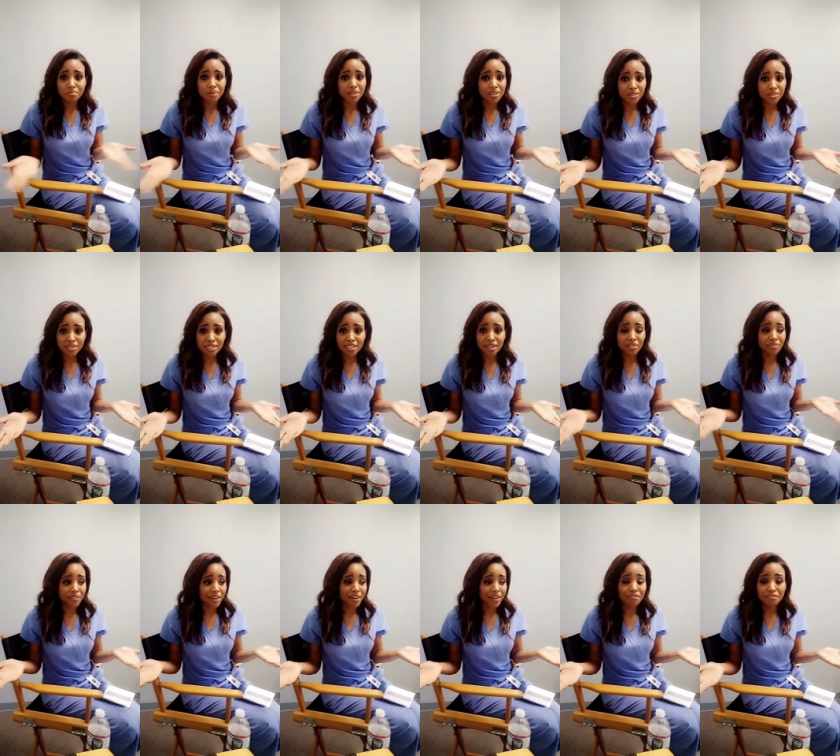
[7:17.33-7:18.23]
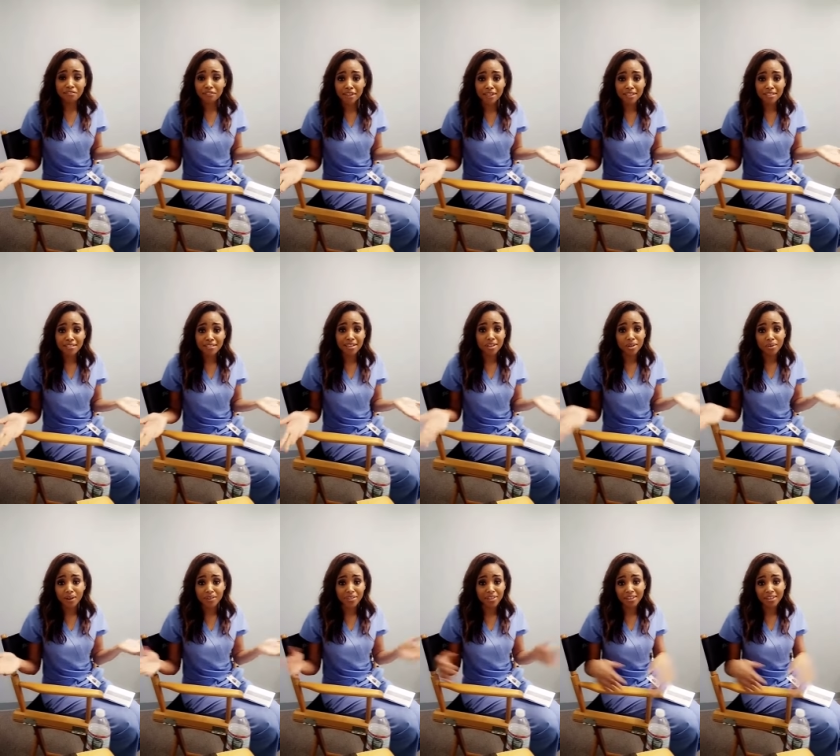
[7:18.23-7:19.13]
yourself, have fun, and
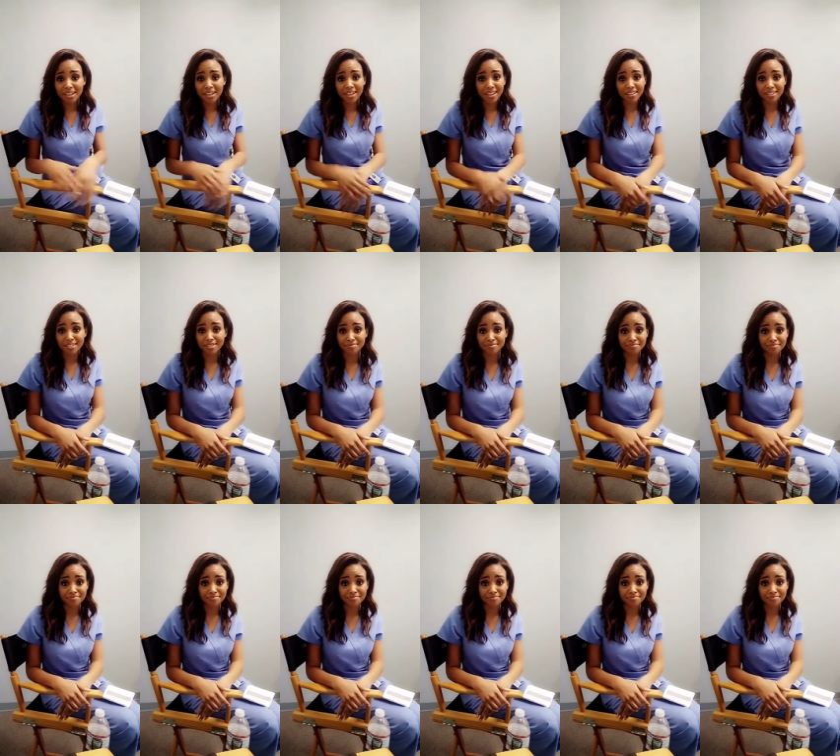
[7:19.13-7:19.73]
go out there and get it.